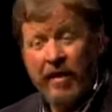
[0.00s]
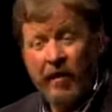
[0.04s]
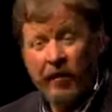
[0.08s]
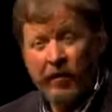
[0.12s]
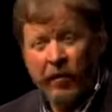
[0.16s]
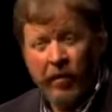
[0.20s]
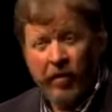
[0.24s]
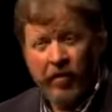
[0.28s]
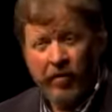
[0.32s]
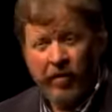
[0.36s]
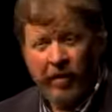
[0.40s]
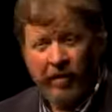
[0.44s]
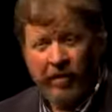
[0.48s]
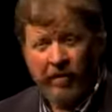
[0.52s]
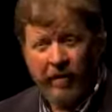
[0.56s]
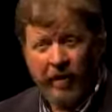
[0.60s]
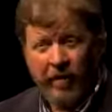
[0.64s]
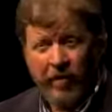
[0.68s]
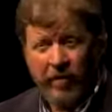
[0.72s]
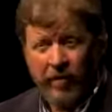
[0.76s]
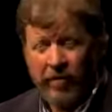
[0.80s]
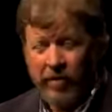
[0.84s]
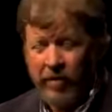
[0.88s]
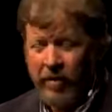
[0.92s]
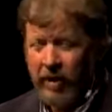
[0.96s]
different
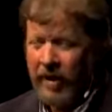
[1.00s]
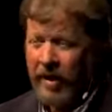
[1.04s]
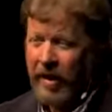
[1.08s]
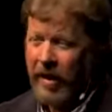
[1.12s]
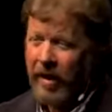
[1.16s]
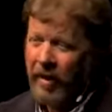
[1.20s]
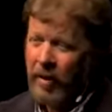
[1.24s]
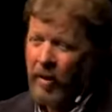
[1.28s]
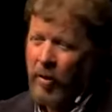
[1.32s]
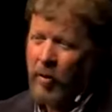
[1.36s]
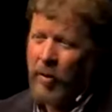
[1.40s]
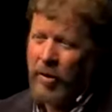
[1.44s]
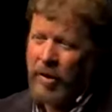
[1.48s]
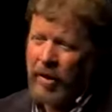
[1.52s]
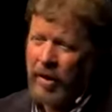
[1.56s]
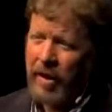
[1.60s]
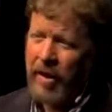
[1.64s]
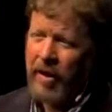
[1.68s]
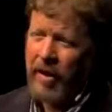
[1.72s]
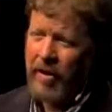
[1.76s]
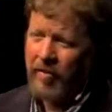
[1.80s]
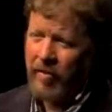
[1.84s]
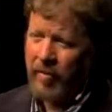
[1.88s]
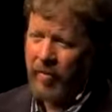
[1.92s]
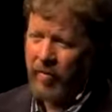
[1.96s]
suffixes that can go at the
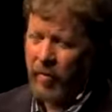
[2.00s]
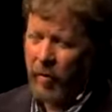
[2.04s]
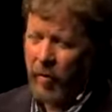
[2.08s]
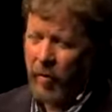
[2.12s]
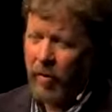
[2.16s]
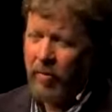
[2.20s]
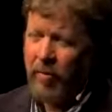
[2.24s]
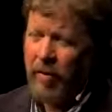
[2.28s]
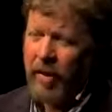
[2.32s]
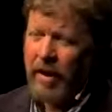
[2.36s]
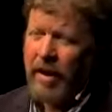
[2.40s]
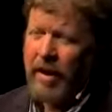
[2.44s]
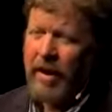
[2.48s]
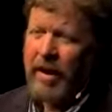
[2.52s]
end of a verb.